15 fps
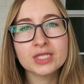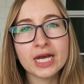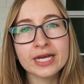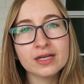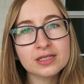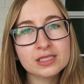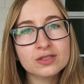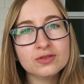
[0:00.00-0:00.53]
I
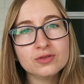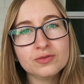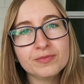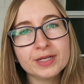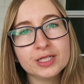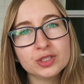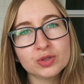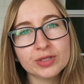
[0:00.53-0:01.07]
also have
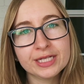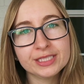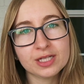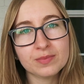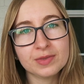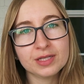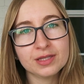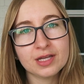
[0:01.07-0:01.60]
been enjoying
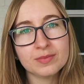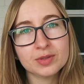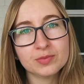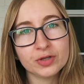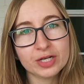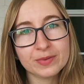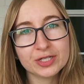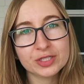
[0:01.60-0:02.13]
dumping them in
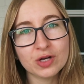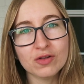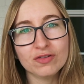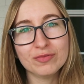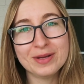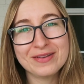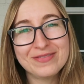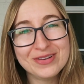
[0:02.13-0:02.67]
pretty much all of
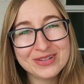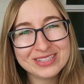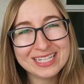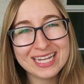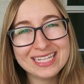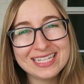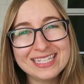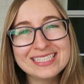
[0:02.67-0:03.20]
my food lately,